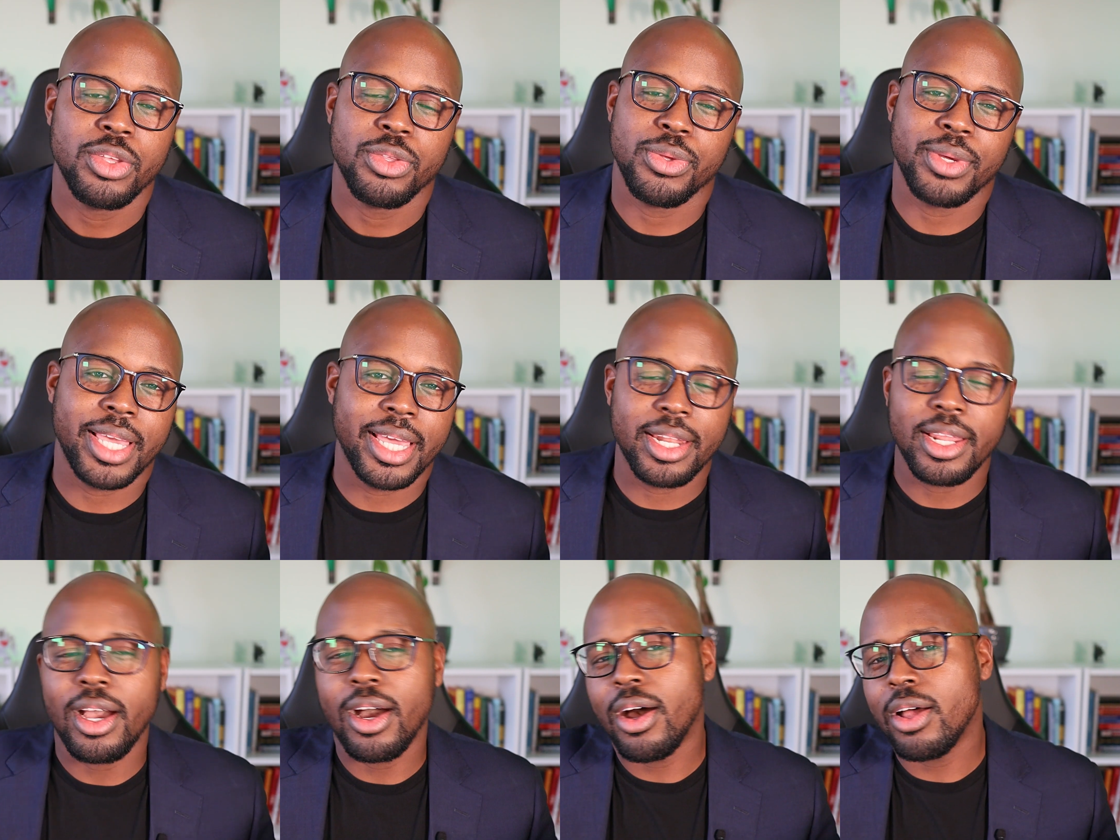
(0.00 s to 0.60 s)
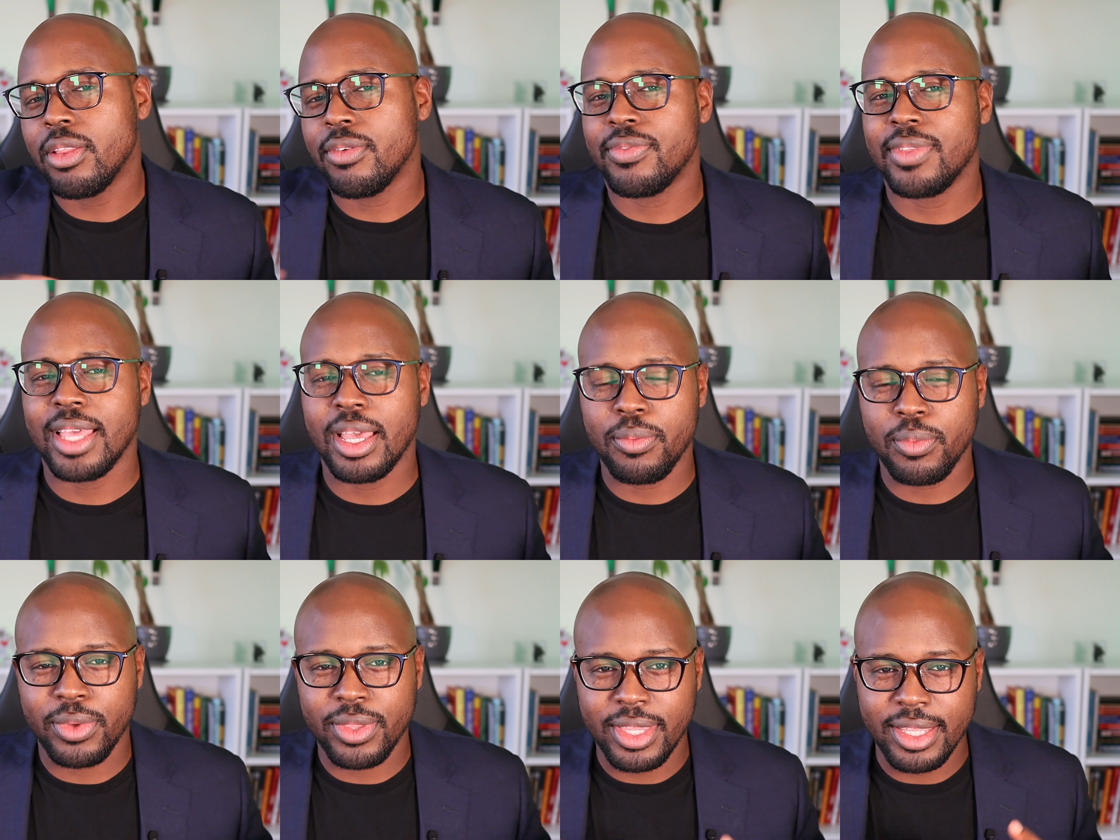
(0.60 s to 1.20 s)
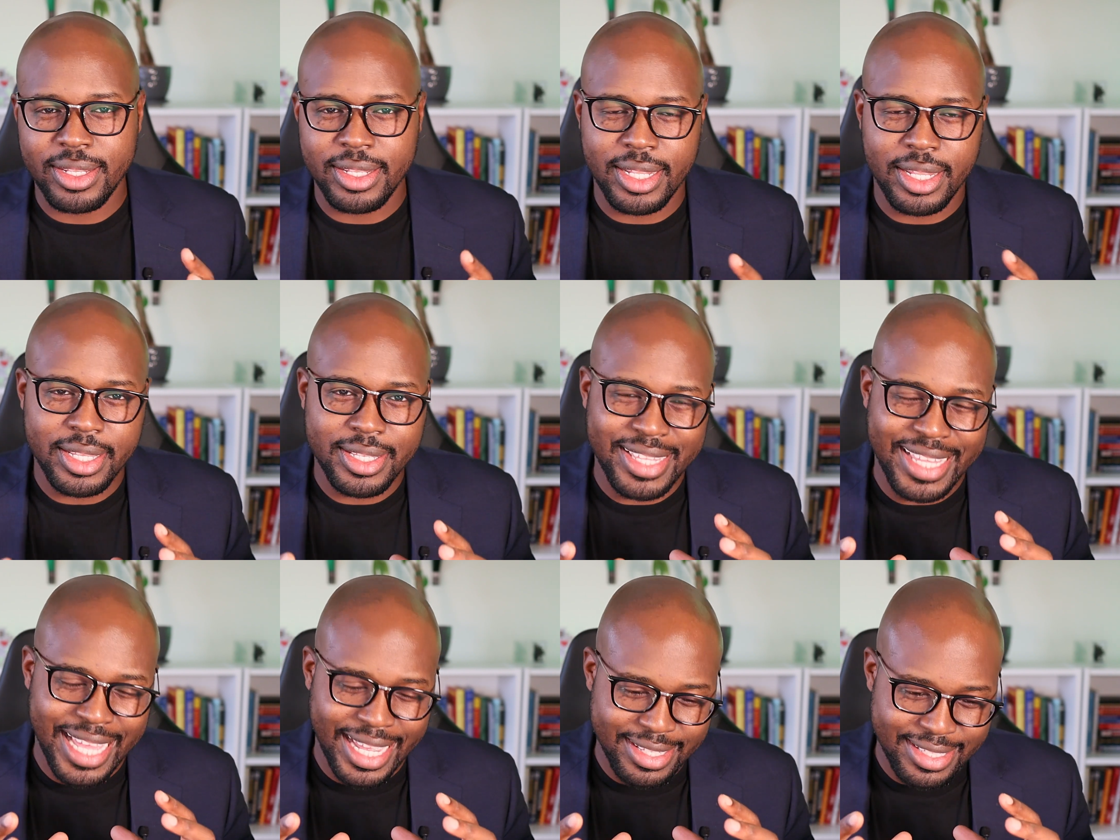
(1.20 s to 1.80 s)
You get all of that within
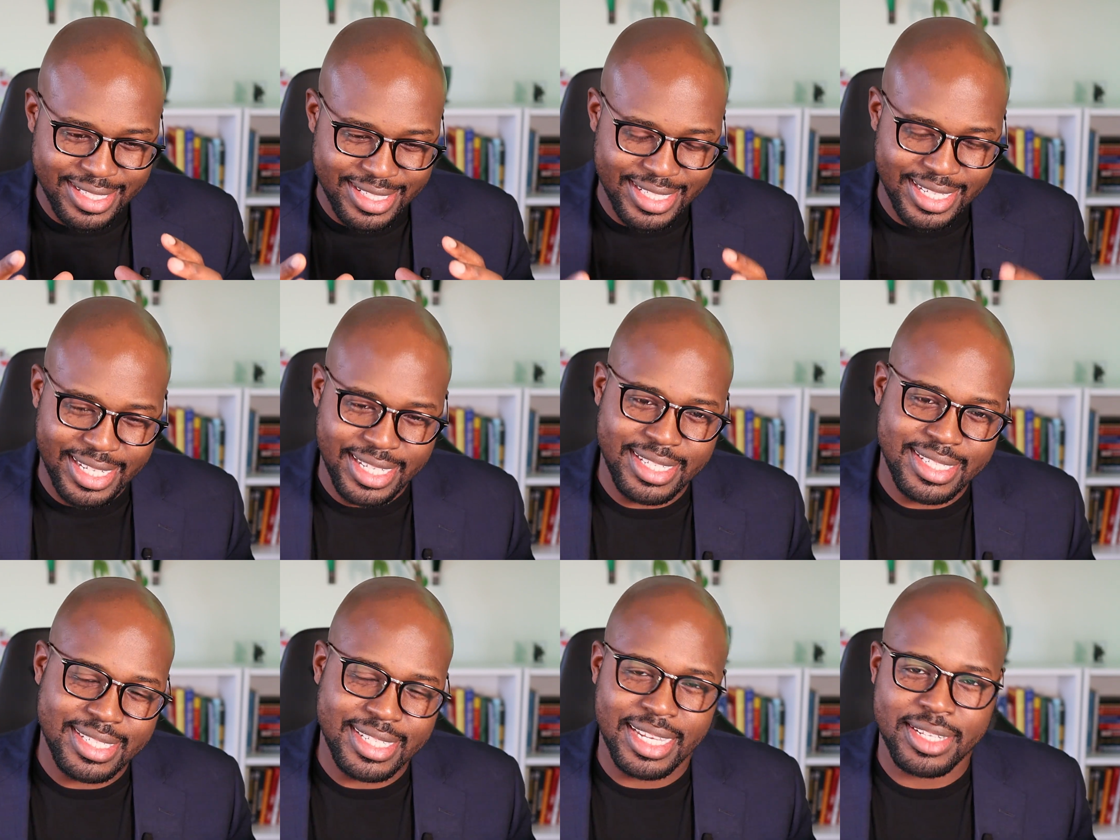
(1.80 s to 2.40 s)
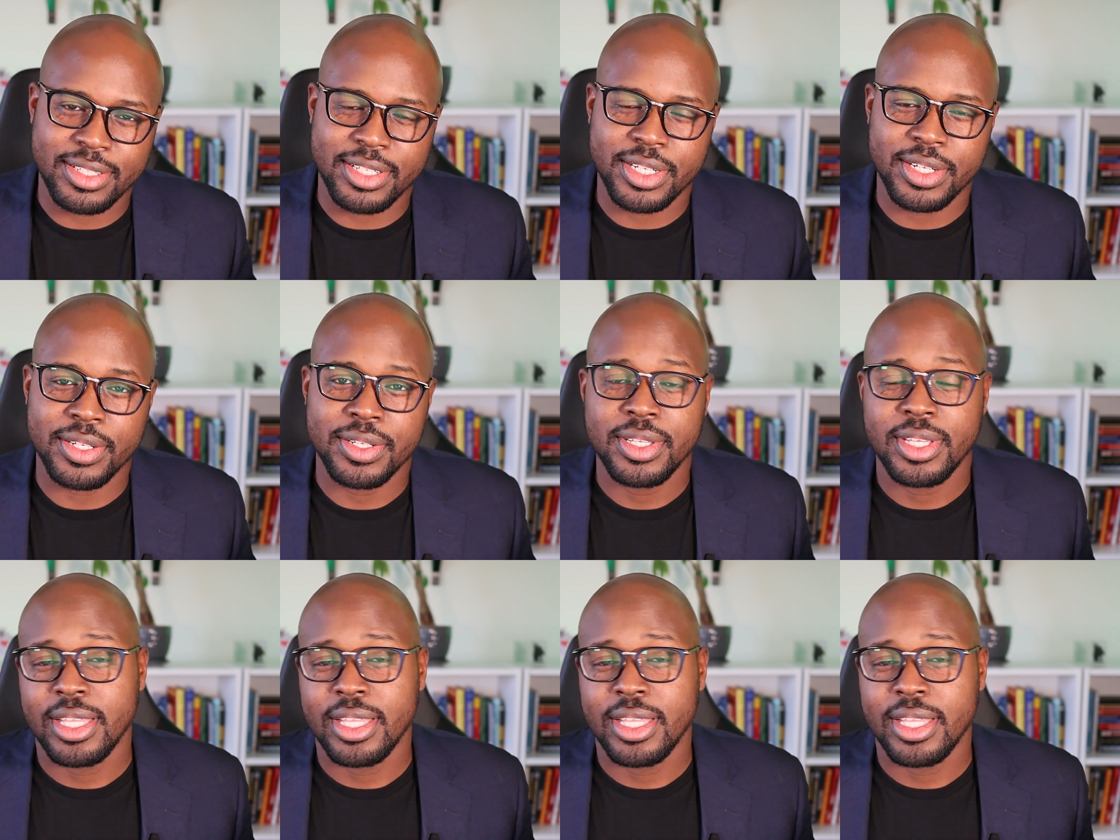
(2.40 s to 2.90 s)
that city center.